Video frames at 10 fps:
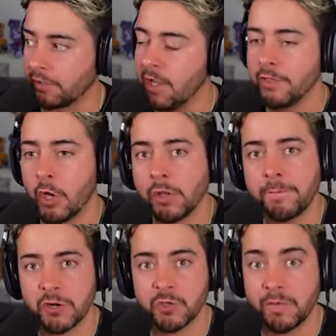The only
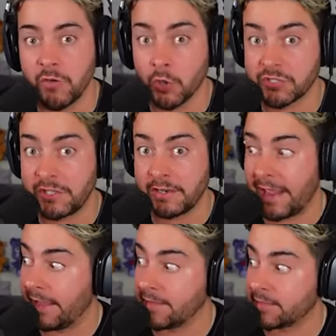person we've not seen
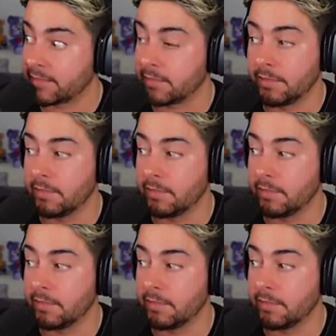is...